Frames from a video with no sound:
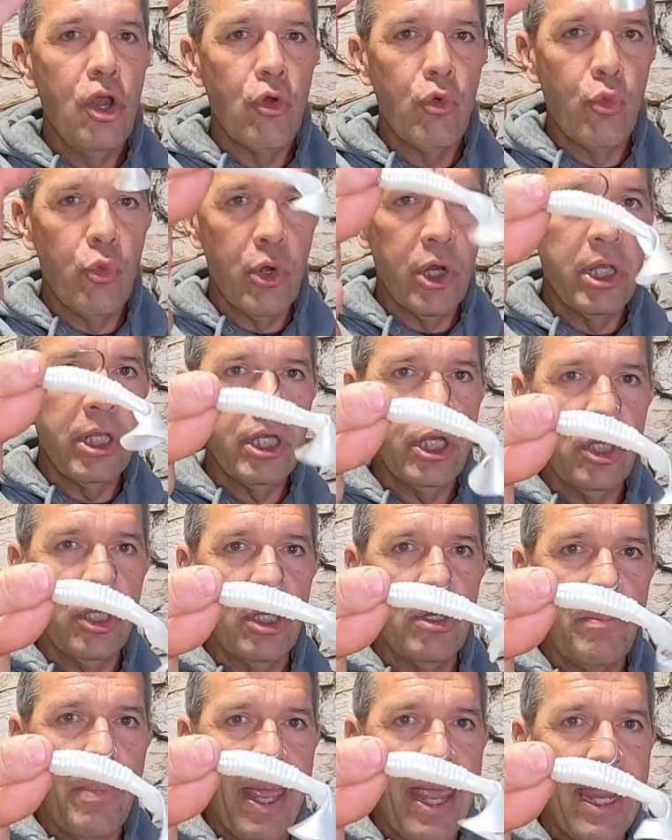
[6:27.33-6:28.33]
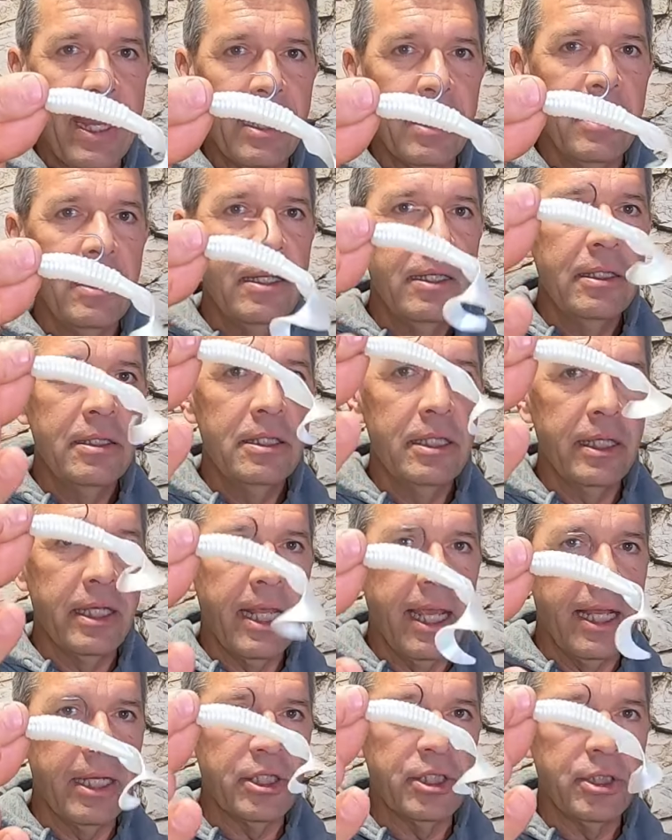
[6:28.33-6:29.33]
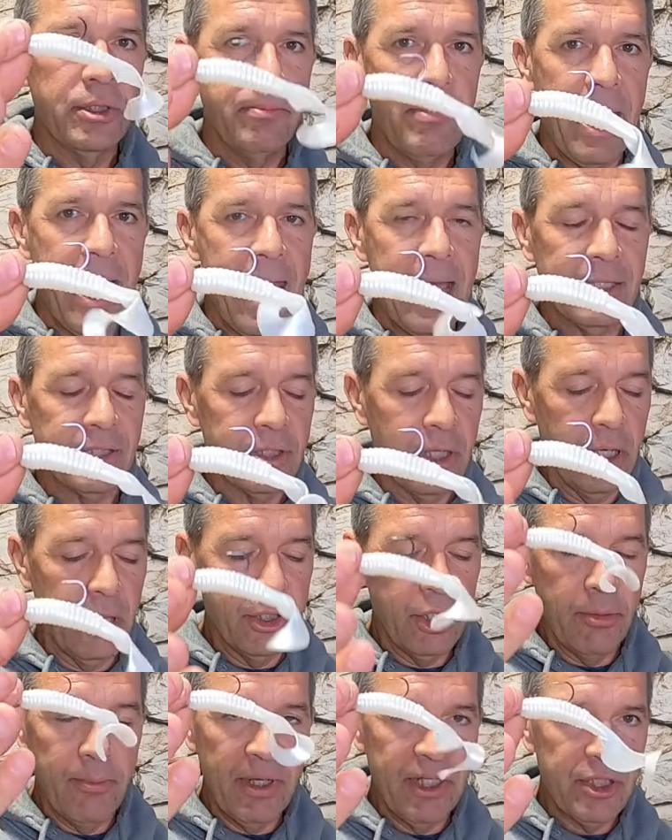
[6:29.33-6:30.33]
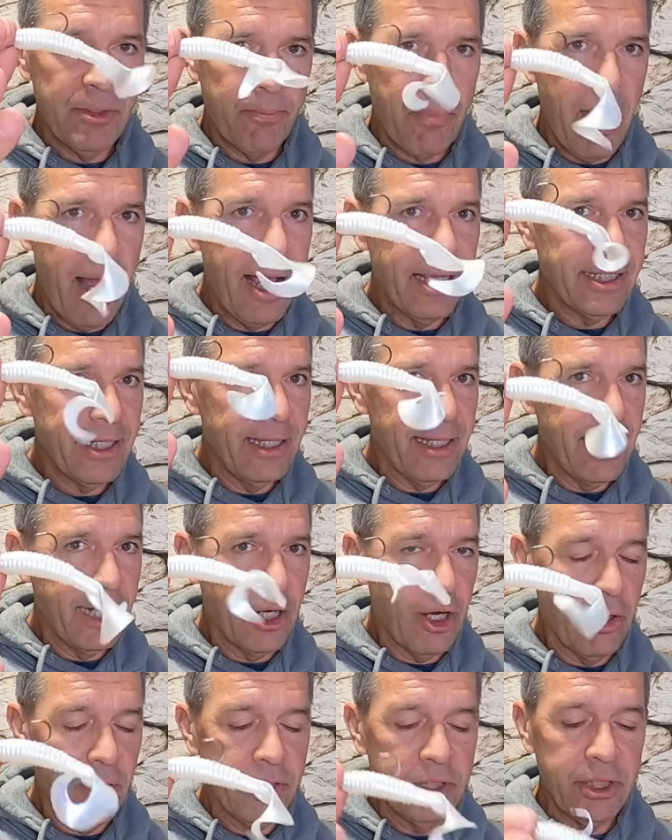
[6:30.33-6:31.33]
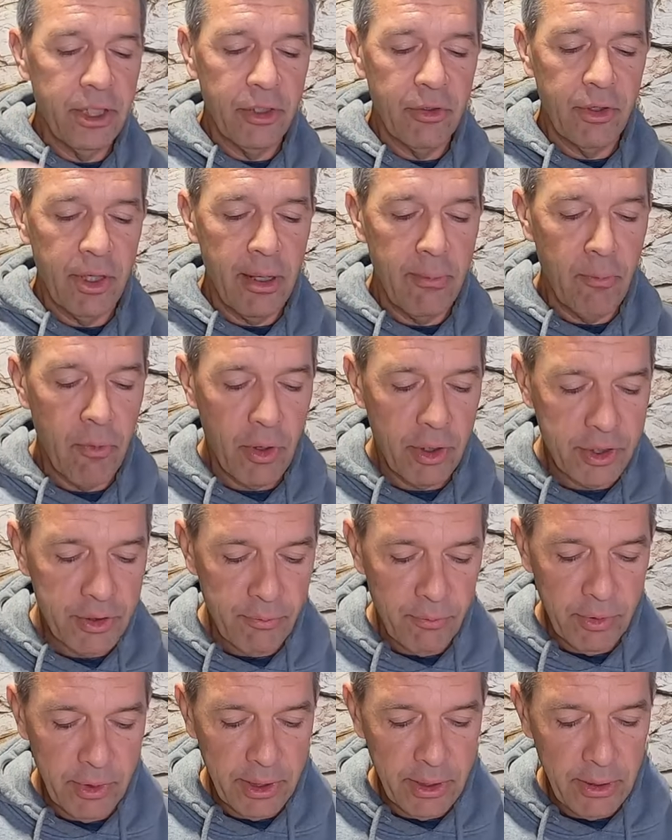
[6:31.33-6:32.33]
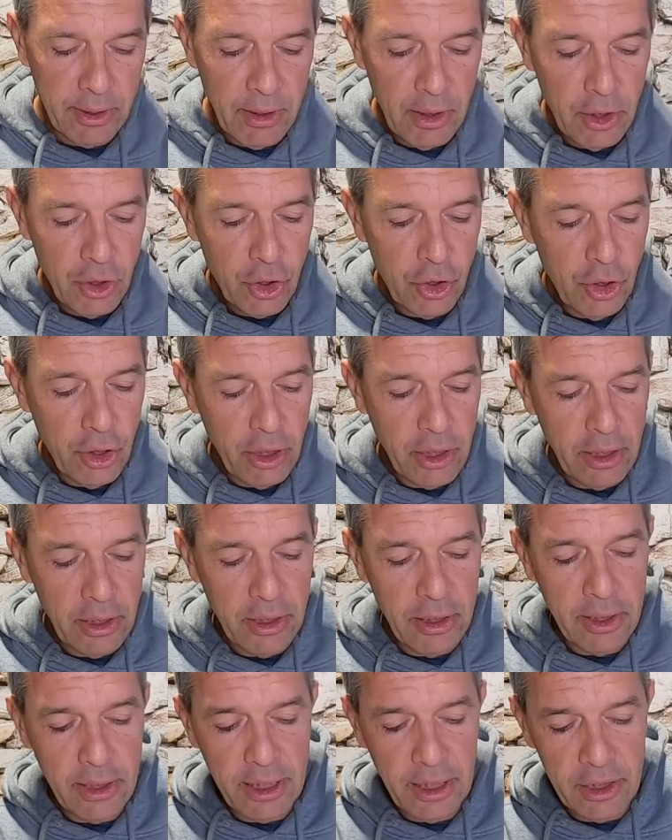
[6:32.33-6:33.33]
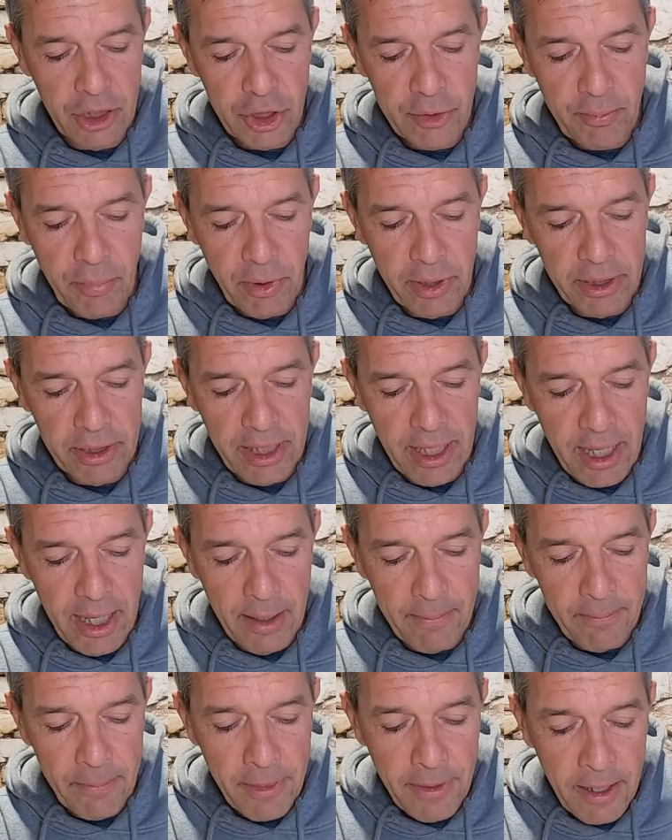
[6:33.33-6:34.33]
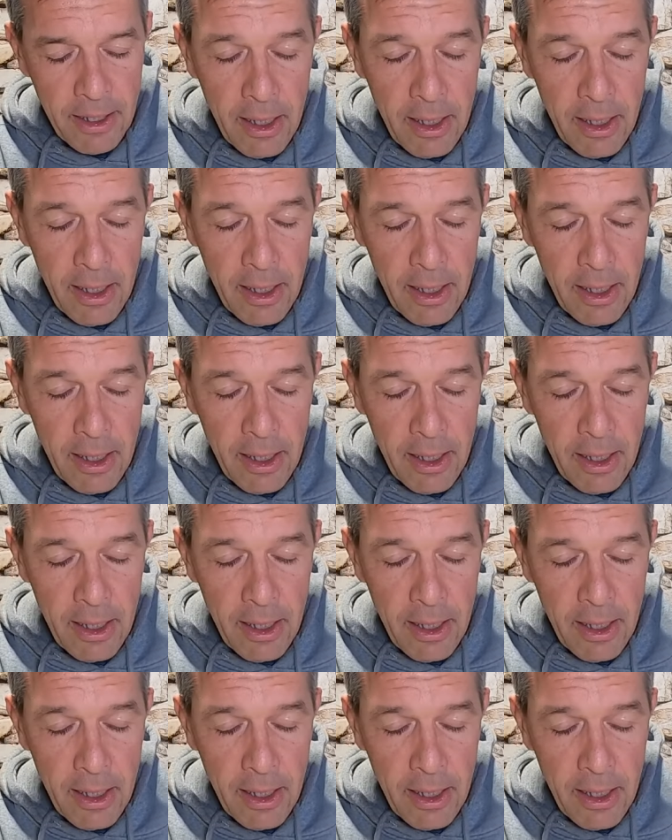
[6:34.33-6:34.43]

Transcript: Really good bait to catch some bass on. You'd be surprised how that curly tail grub works really good in the springtime.